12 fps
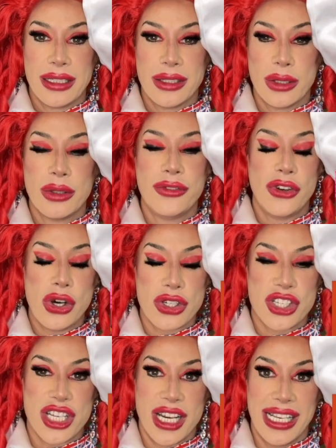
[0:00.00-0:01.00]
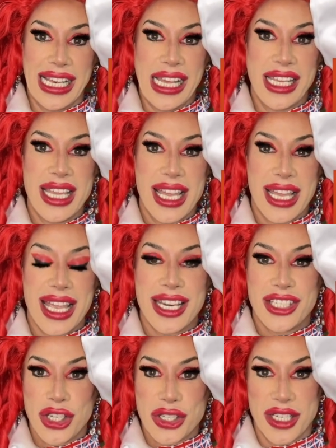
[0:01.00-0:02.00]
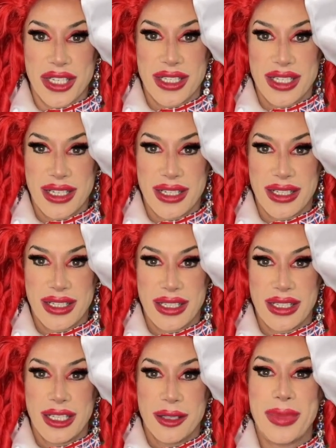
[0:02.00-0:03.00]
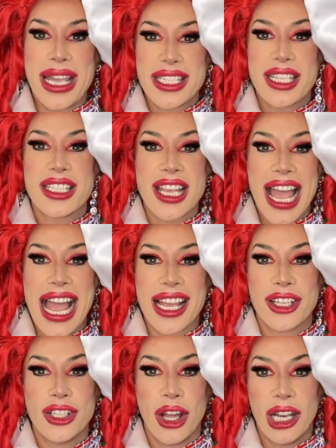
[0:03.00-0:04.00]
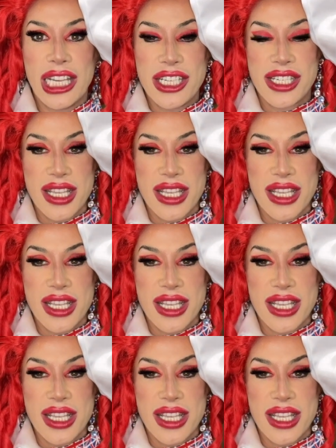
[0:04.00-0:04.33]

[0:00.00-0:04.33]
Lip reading: Unfortunately, it doesn't. Better to acknowledge the